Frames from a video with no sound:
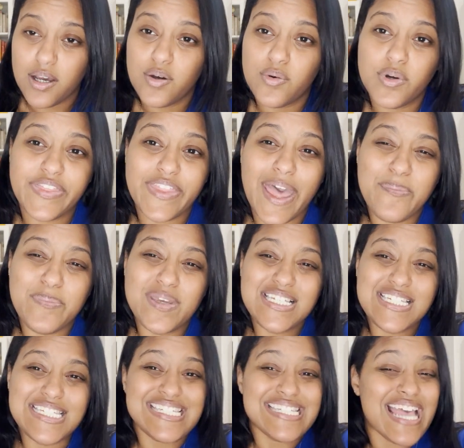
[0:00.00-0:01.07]
With that
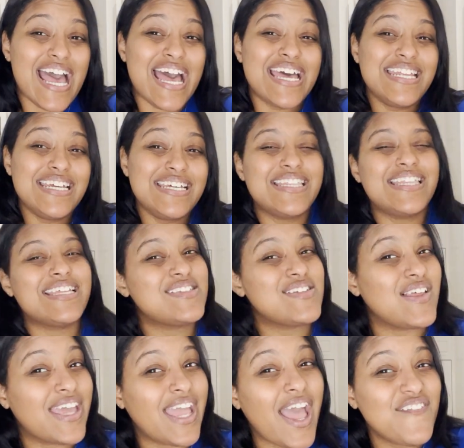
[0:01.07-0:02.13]
being said, that's
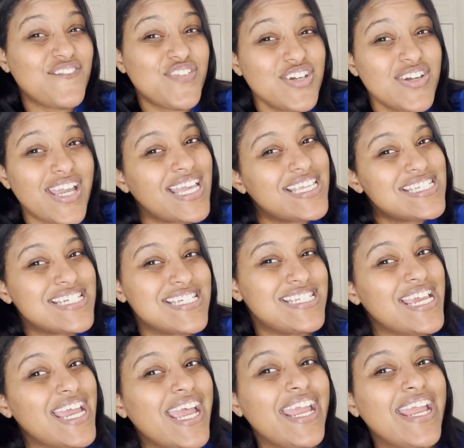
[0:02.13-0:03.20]
all I have for you guys
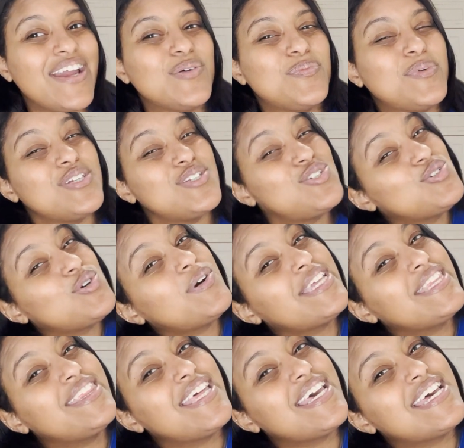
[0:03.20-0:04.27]
today. I hope you
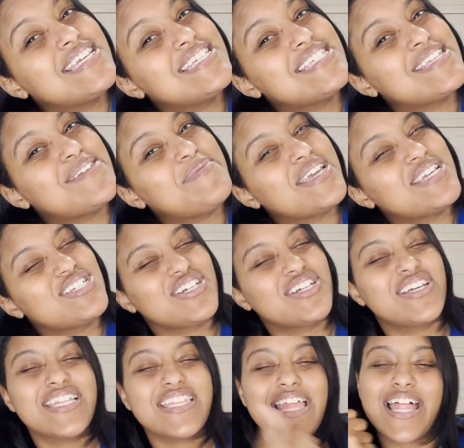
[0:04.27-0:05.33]
enjoyed this, and make sure
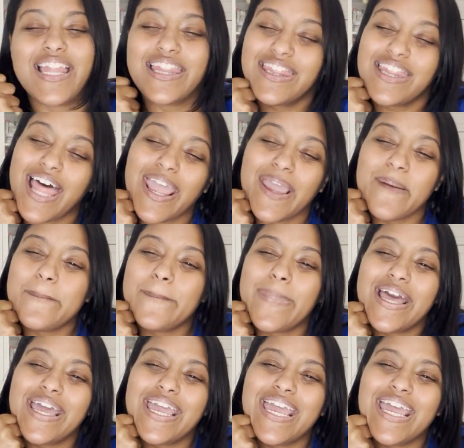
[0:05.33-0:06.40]
you hit that like
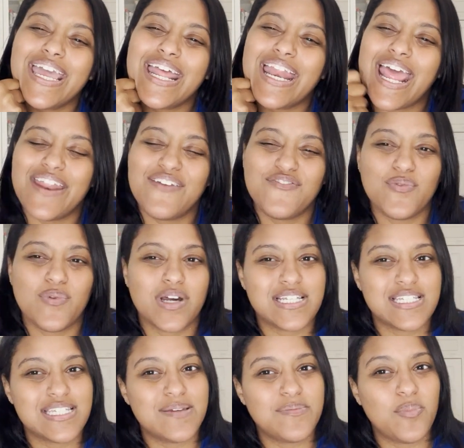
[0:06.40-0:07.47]
button. And if you want
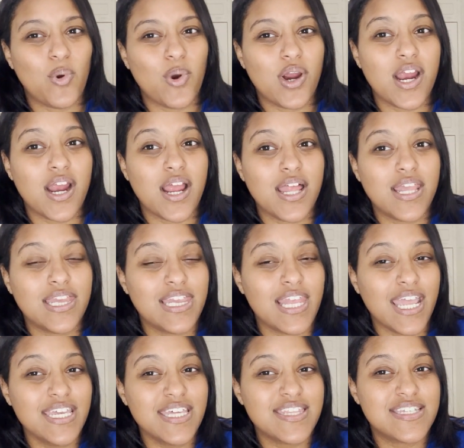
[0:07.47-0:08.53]
to see more
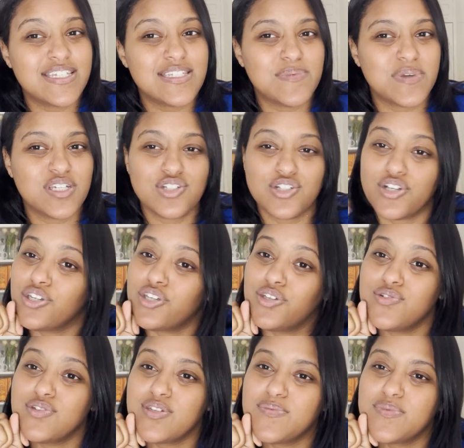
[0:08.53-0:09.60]
like this, make sure
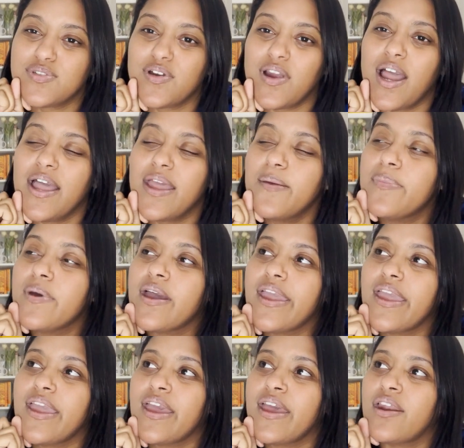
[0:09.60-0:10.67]
you subscribe
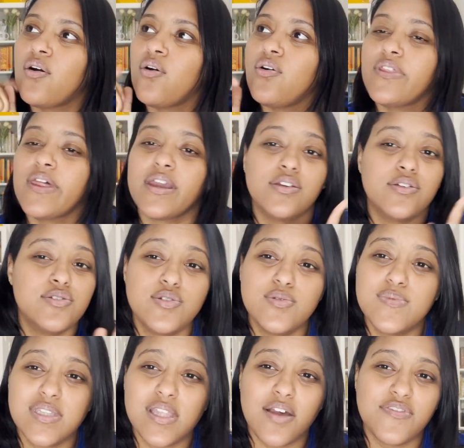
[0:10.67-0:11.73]
and all that
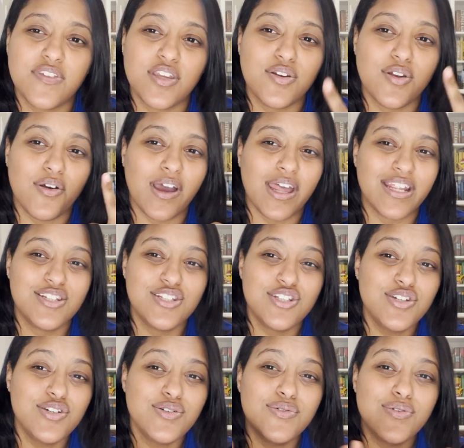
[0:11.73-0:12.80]
YouTube stuff that you know how to
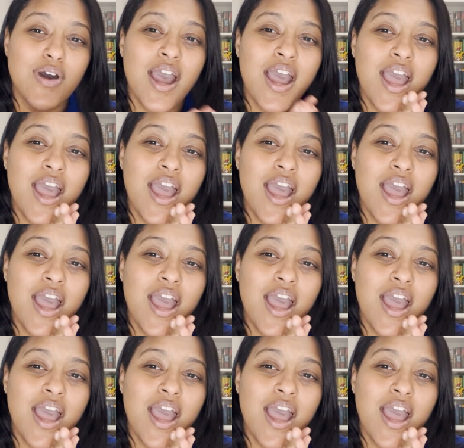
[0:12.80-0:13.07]
do.